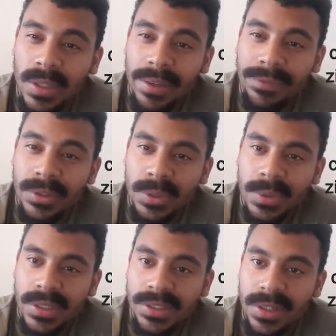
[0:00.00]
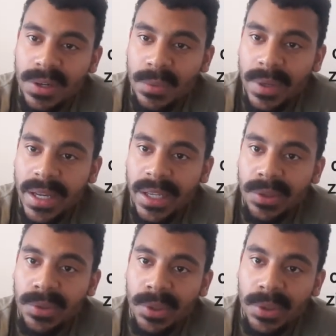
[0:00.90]
If you do it a certain way,
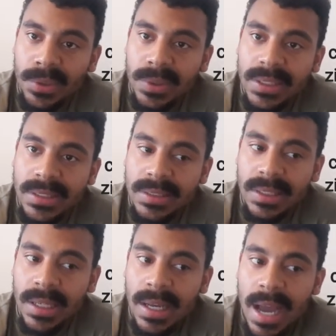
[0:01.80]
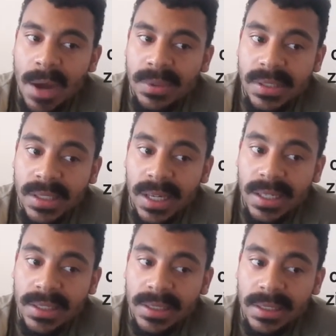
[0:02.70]
you know is how it's
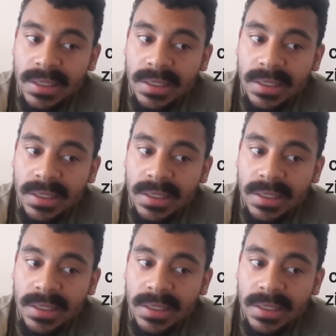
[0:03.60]
done.